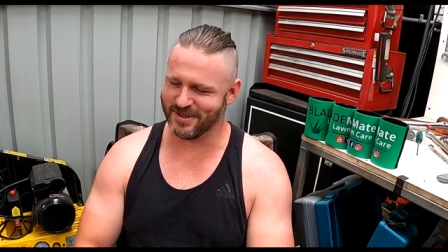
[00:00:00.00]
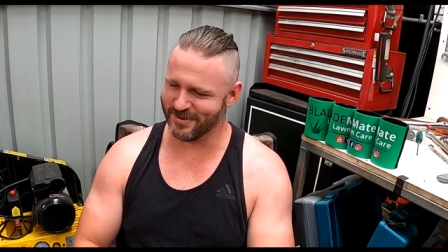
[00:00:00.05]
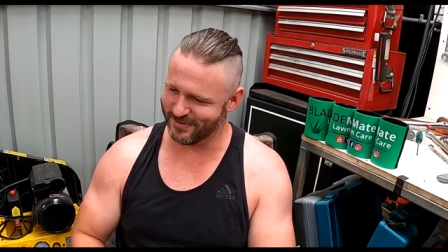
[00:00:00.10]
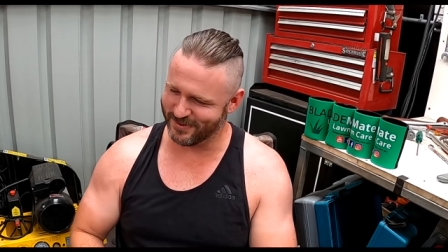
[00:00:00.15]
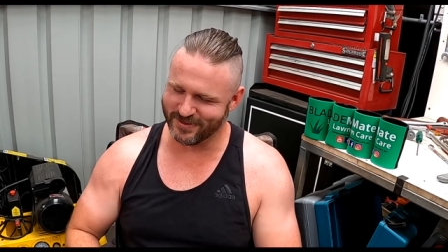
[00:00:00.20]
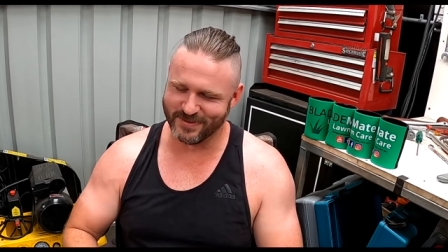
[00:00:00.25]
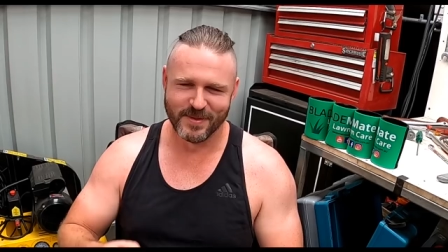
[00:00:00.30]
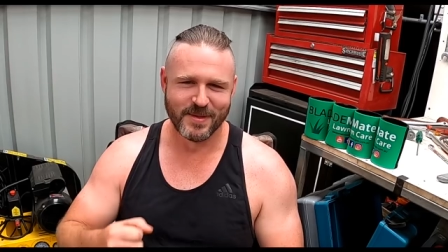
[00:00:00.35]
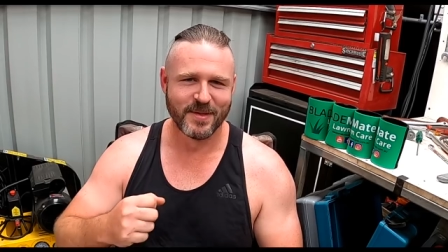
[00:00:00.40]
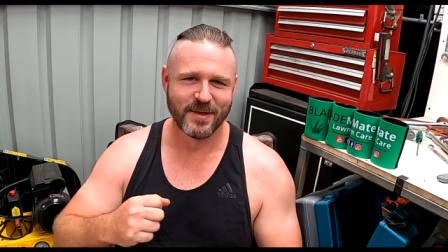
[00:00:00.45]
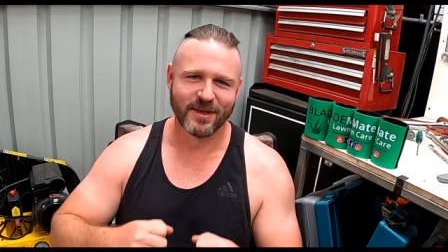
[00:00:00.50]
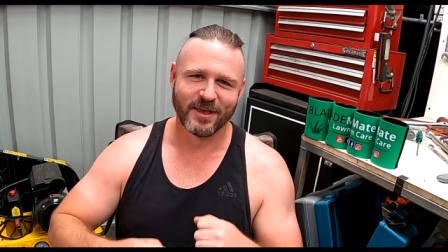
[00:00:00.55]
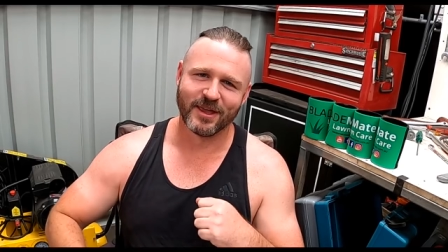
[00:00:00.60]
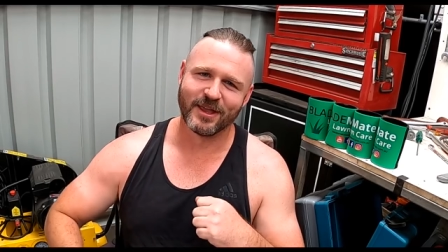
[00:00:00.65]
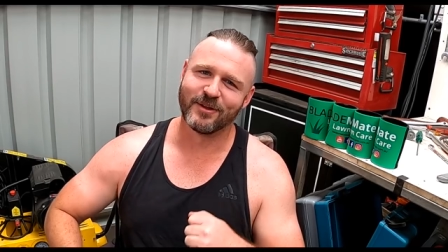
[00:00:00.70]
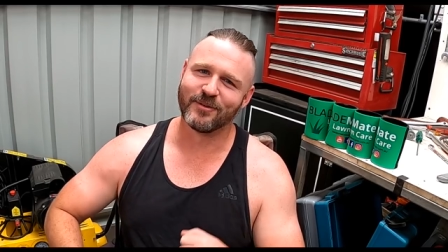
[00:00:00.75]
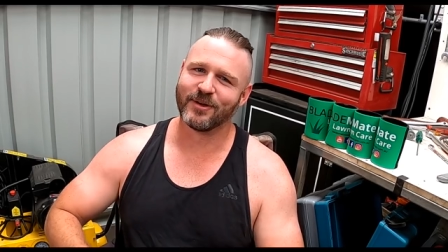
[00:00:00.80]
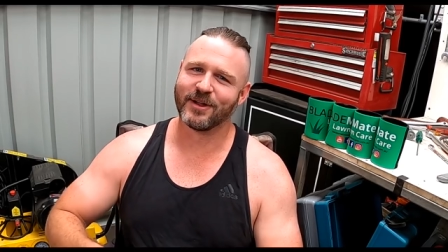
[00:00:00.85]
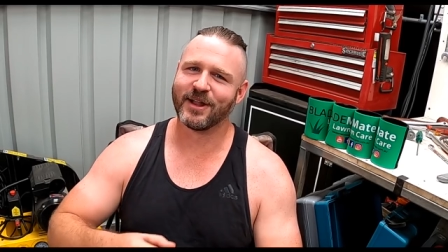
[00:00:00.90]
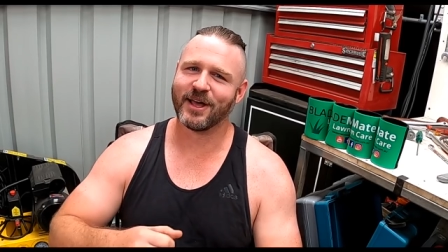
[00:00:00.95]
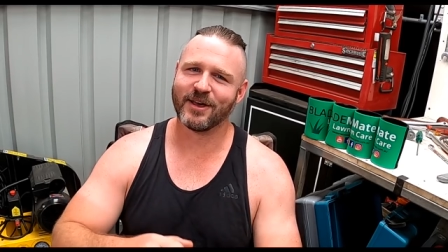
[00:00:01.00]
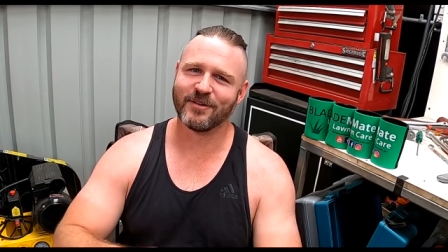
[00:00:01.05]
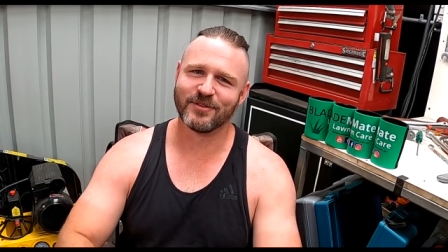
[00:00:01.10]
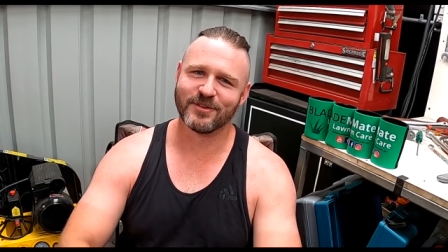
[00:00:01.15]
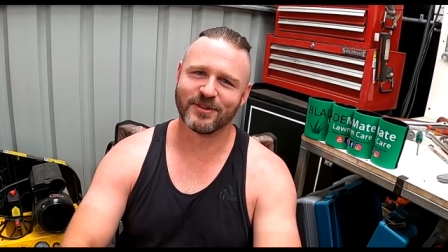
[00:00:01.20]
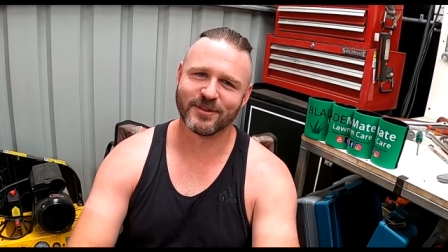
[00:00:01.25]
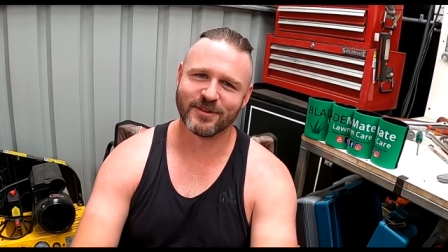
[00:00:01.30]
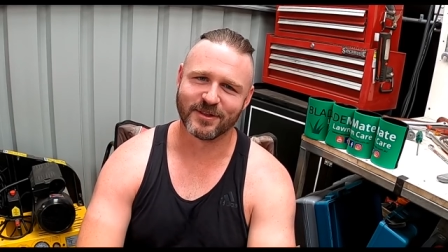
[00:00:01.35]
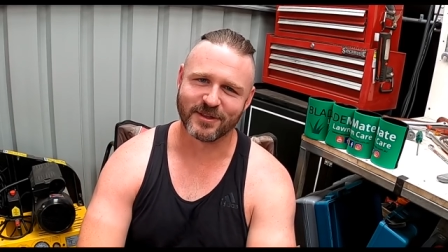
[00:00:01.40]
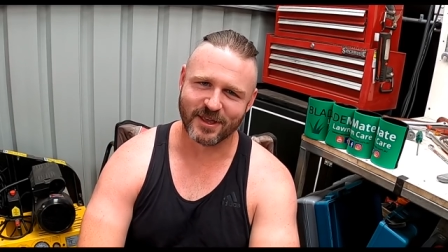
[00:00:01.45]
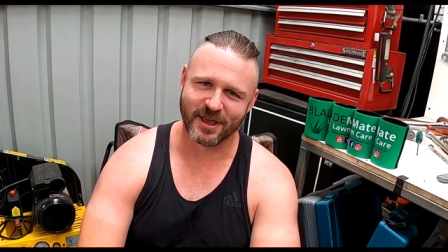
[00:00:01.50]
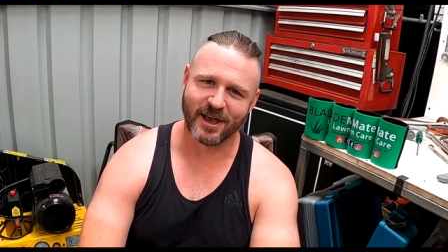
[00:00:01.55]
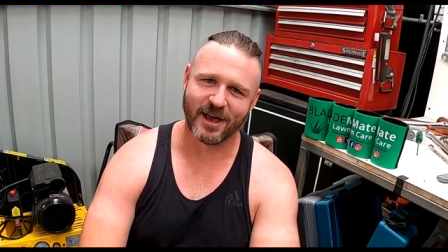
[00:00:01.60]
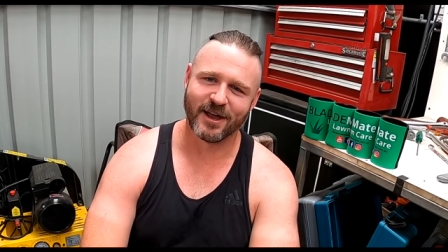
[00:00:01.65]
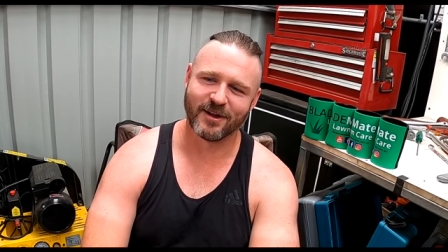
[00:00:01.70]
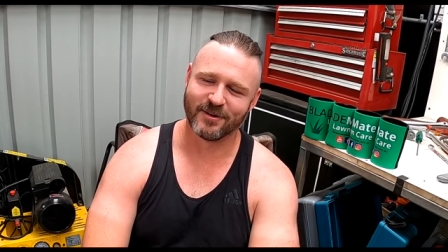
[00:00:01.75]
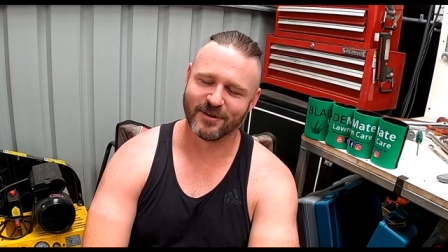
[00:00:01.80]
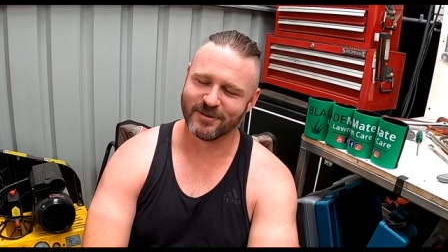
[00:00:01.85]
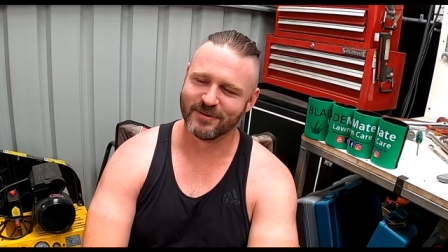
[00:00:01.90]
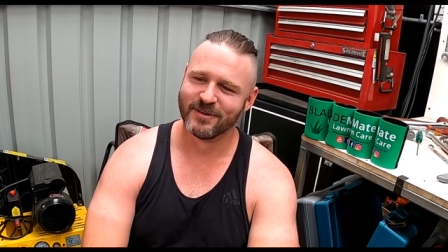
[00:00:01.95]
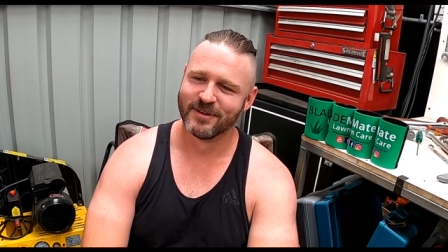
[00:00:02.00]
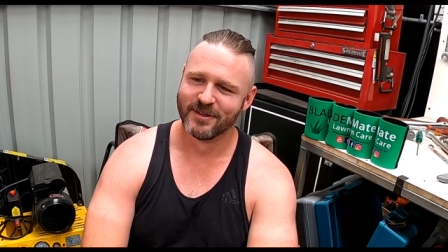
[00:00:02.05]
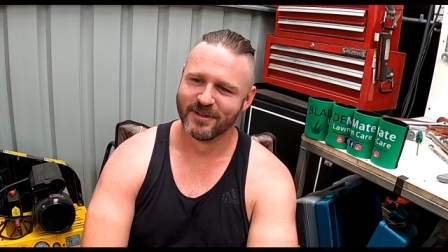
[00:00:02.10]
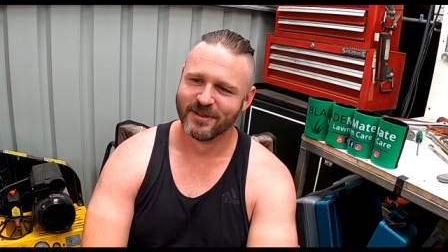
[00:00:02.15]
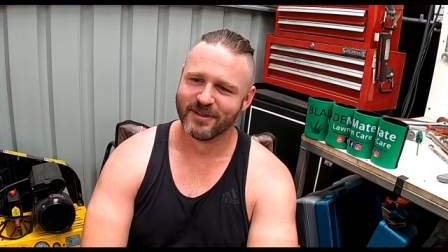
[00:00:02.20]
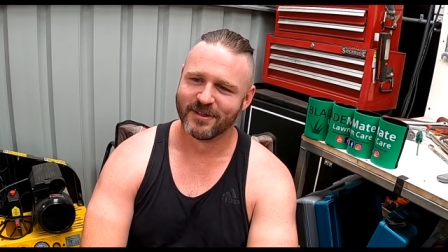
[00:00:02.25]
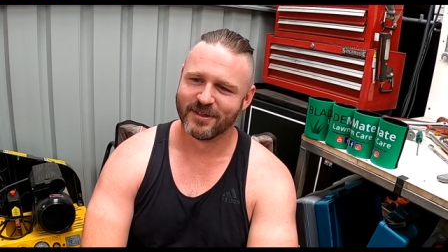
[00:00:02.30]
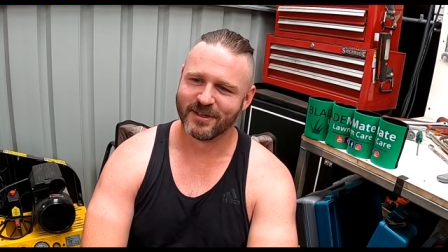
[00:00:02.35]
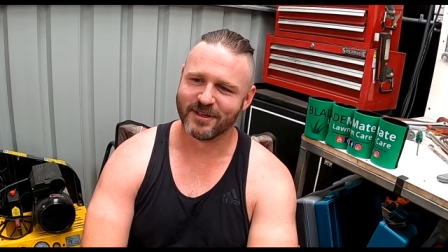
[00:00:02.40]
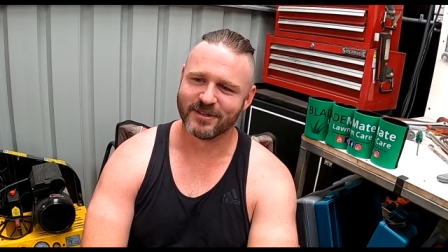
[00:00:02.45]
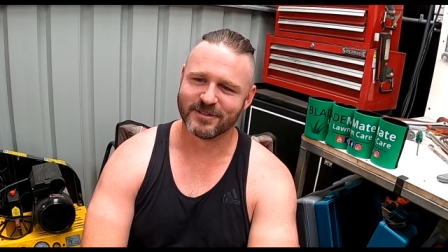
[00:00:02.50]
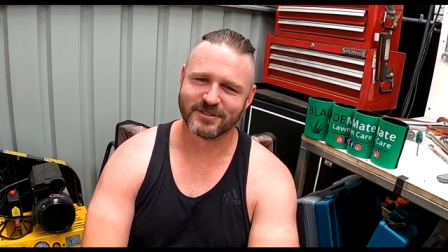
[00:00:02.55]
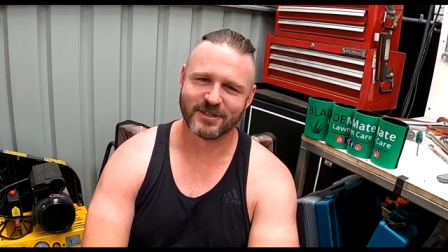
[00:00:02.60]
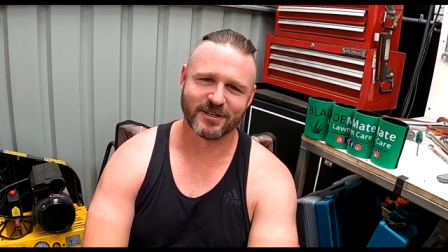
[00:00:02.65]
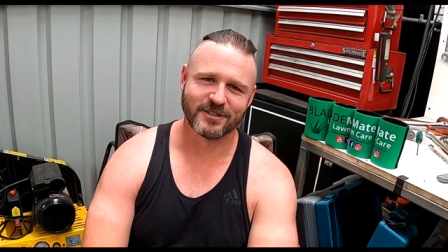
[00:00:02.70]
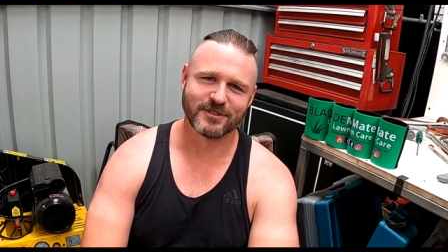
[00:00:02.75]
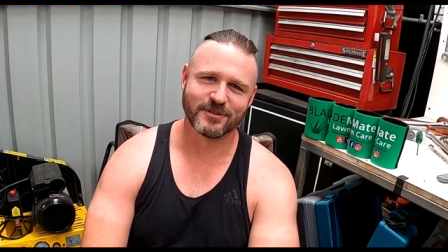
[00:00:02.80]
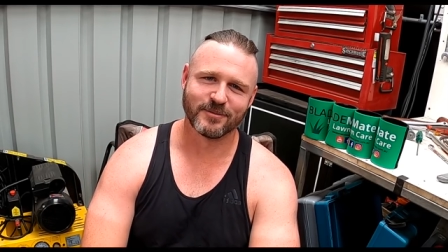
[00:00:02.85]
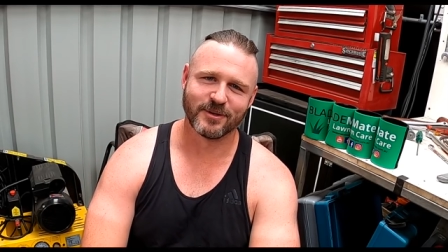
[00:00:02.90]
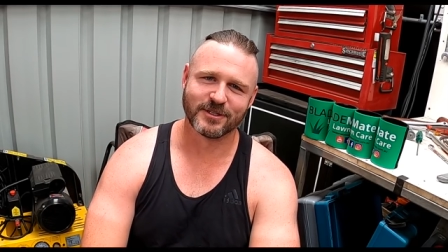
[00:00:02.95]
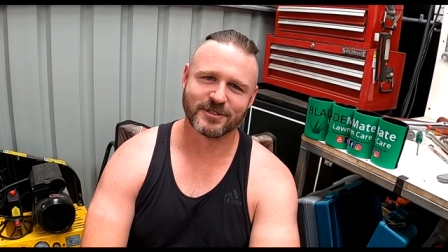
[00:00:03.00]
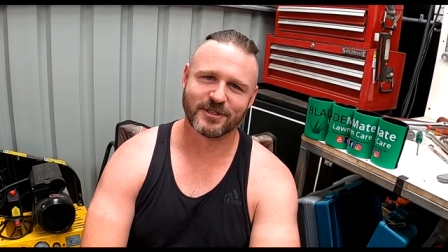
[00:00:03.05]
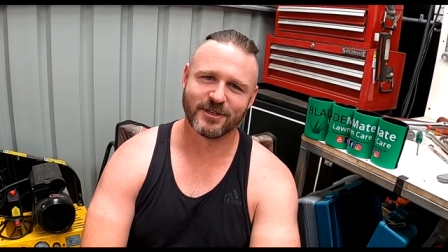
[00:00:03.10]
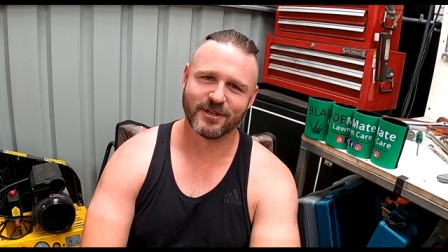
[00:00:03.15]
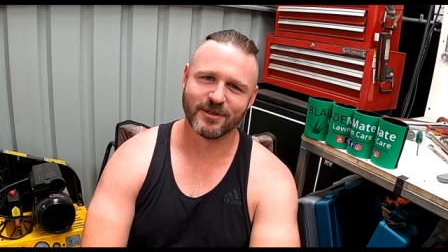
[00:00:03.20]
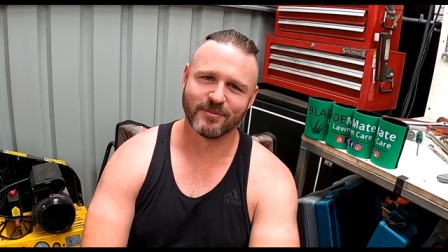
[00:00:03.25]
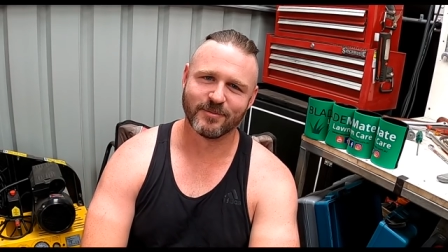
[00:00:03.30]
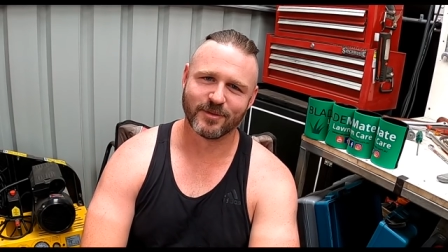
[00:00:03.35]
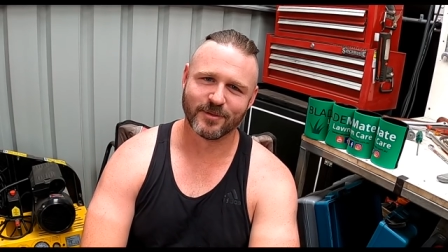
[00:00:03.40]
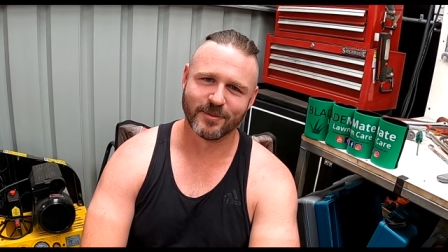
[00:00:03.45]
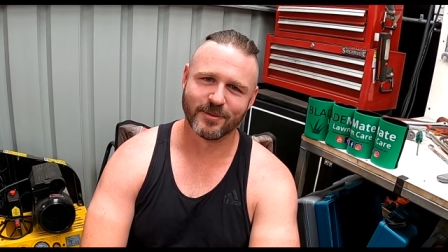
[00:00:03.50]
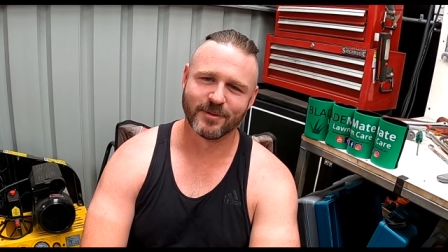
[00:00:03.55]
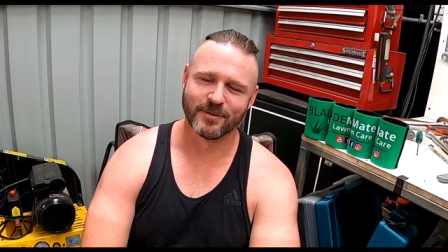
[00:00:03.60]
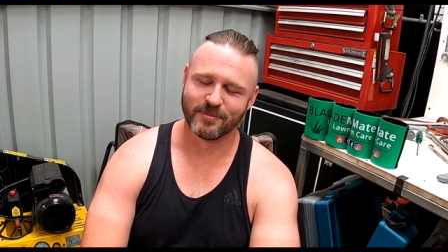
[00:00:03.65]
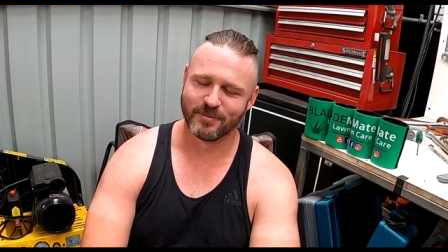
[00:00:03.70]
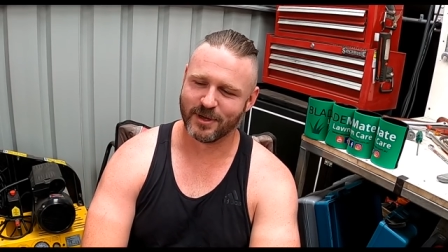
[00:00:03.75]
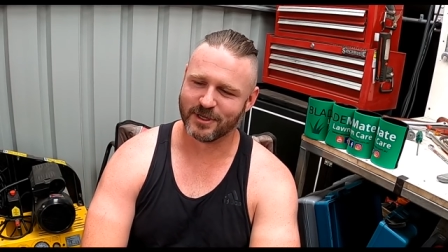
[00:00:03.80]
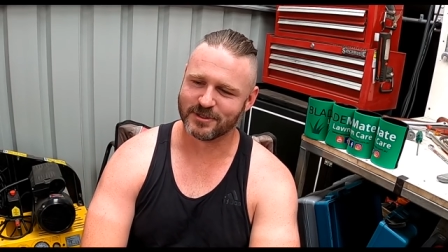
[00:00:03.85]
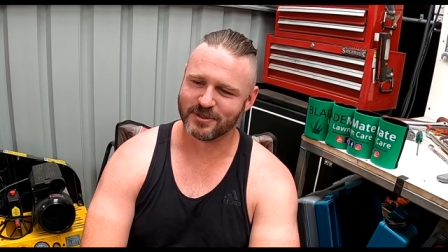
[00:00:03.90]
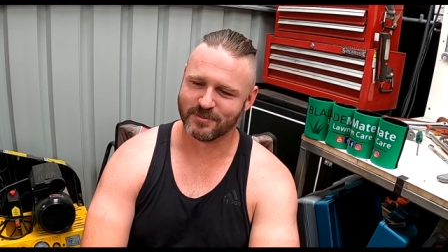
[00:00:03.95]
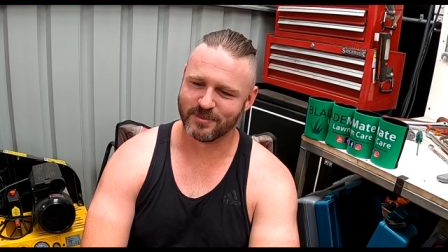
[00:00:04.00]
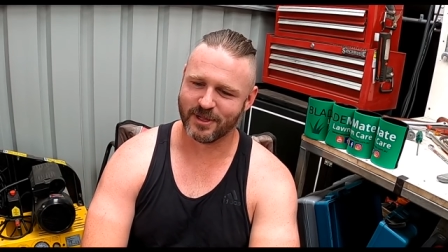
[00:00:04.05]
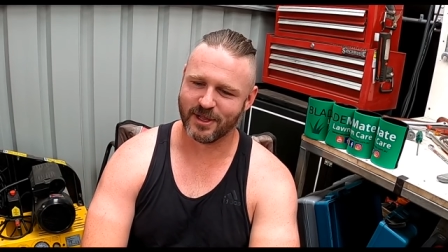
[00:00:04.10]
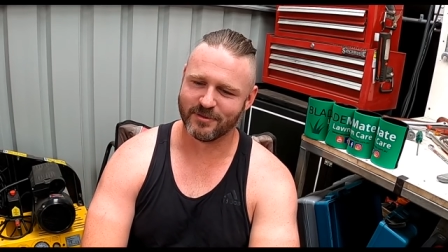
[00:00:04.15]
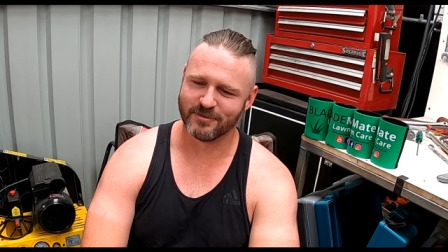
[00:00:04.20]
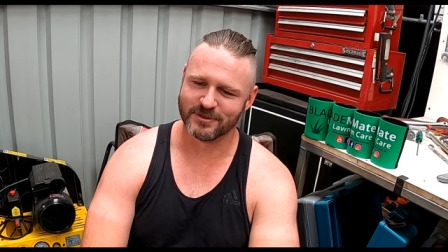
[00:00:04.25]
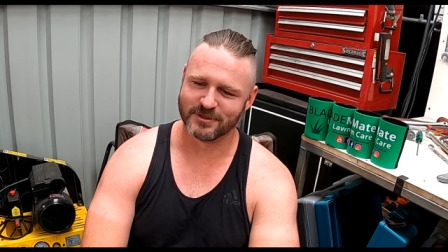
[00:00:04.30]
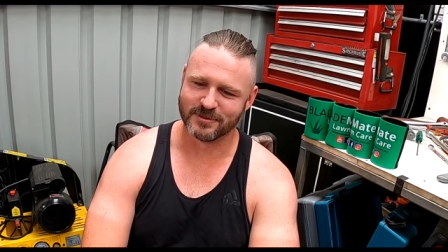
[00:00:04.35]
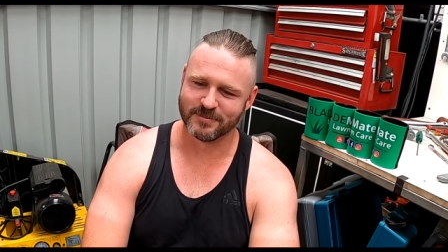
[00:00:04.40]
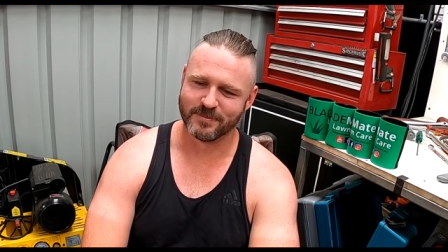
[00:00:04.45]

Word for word: he, he ran over to the car and yeah, so she rescued him from a bunch of plovers.